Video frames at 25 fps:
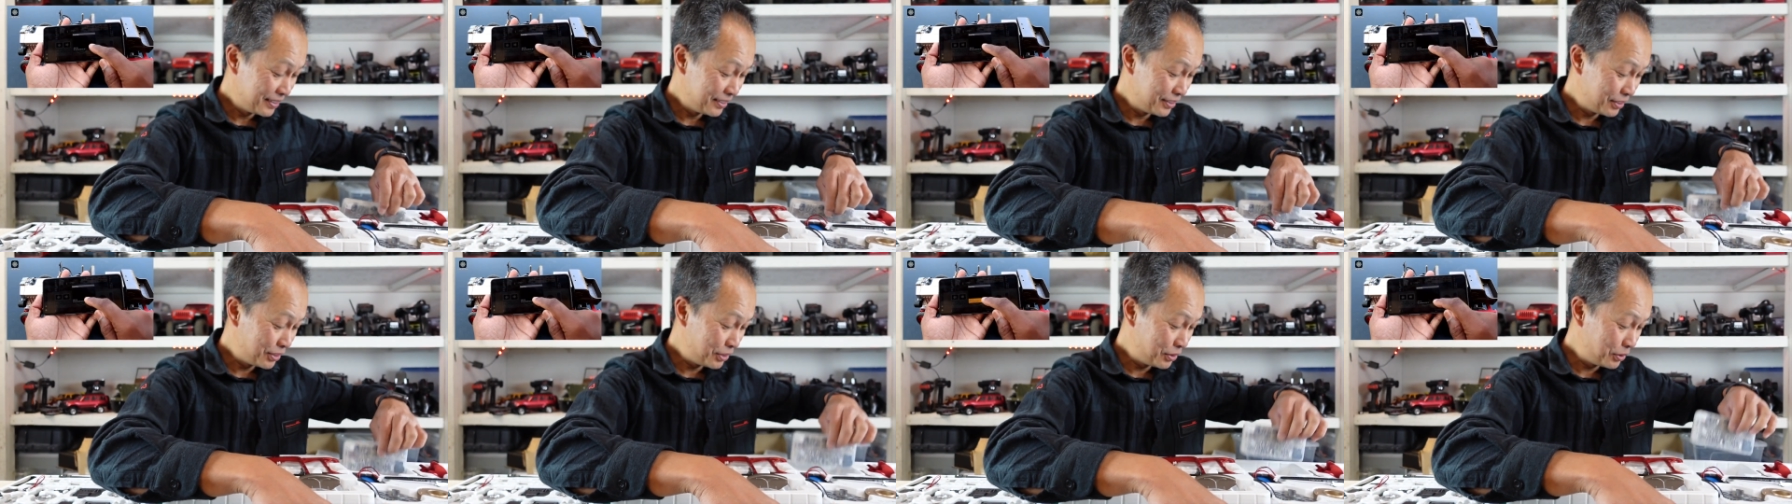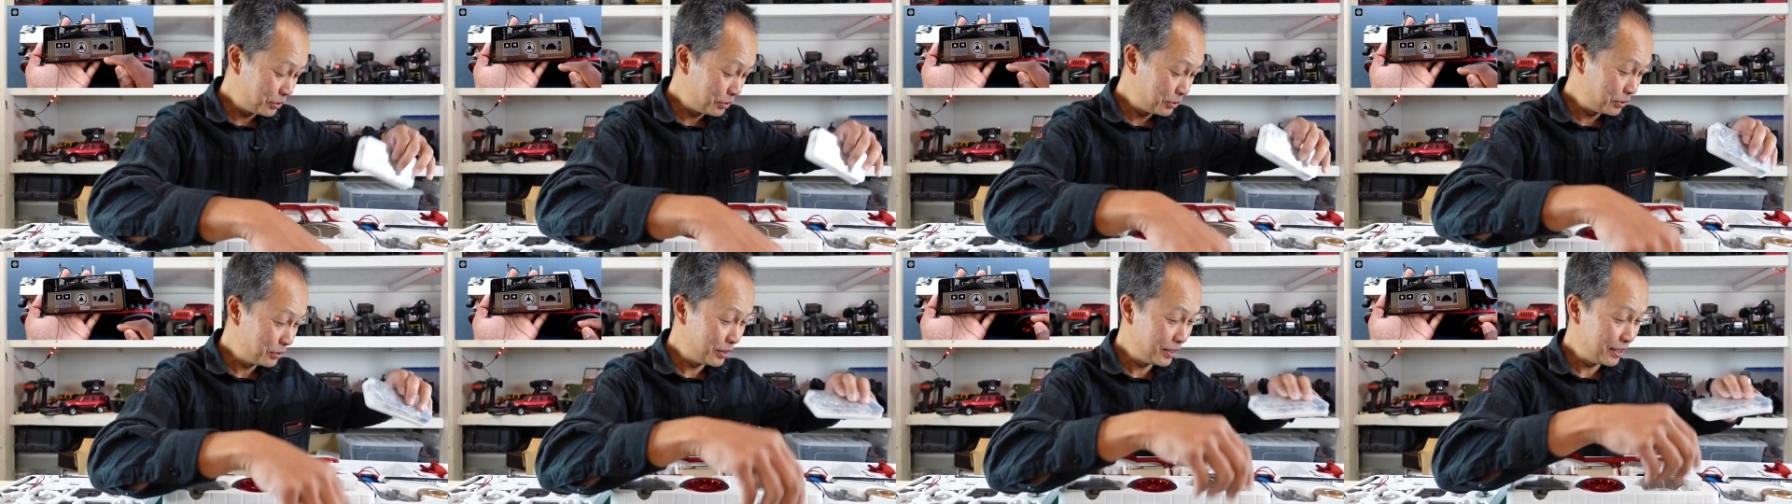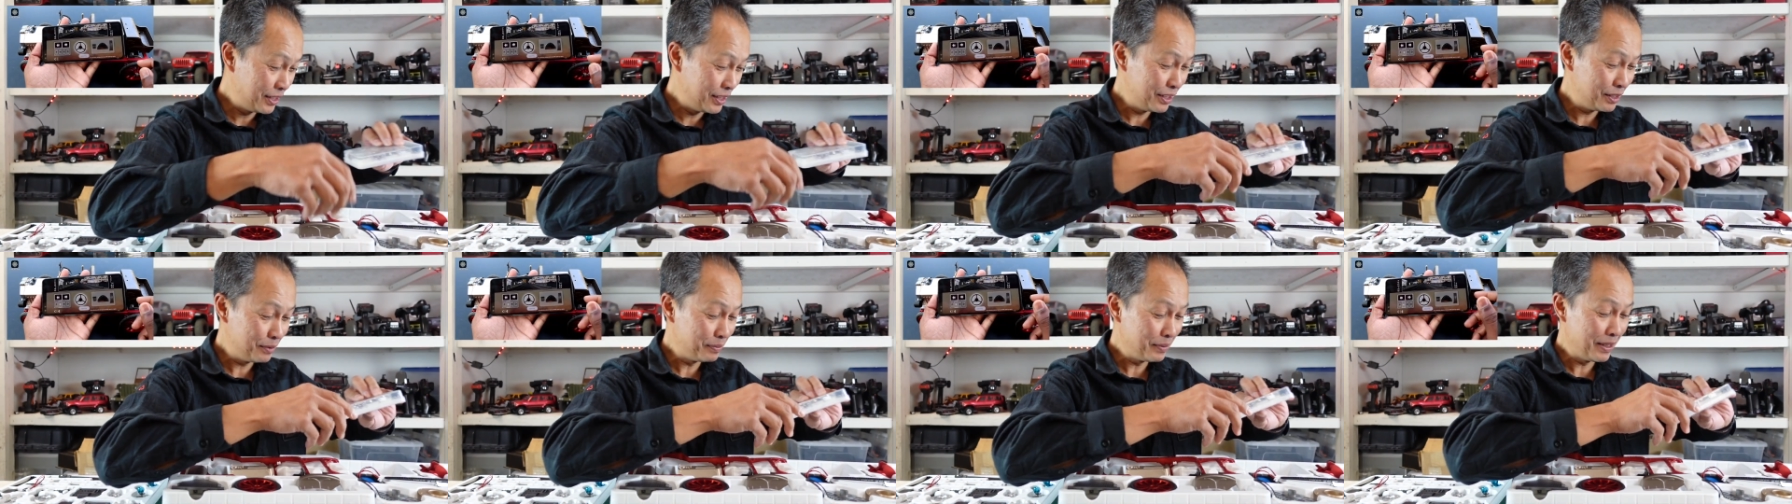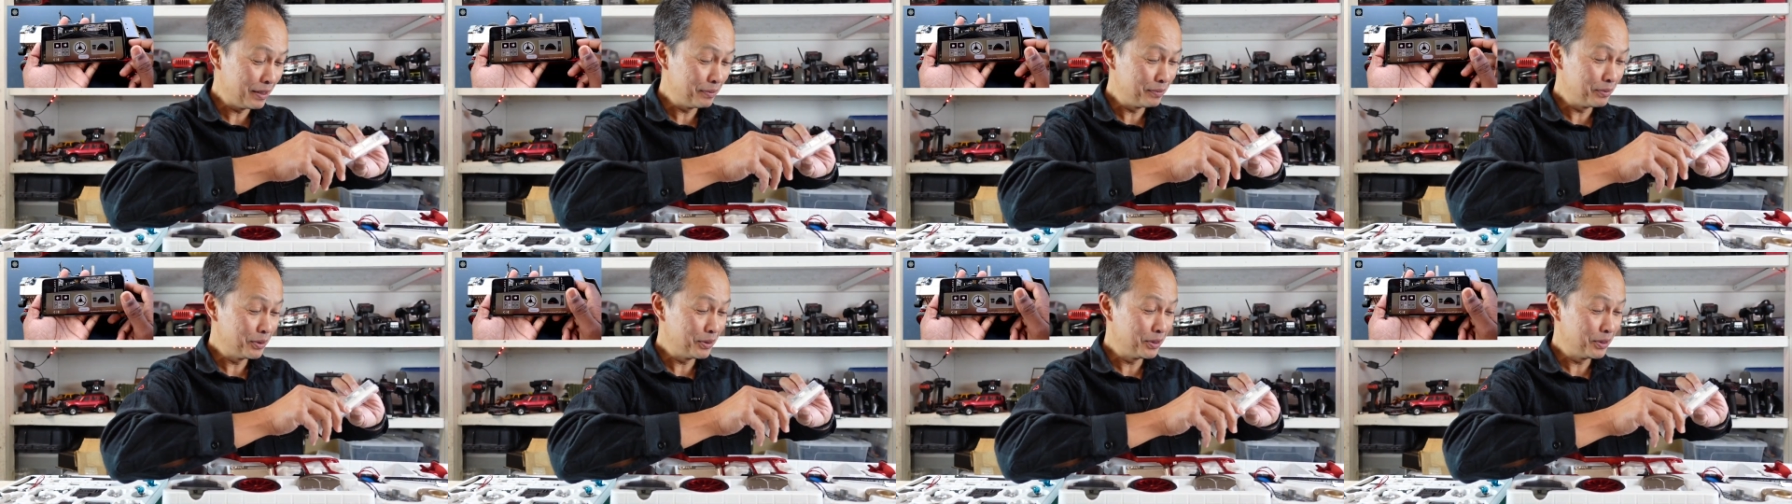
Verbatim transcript: There's two of these bad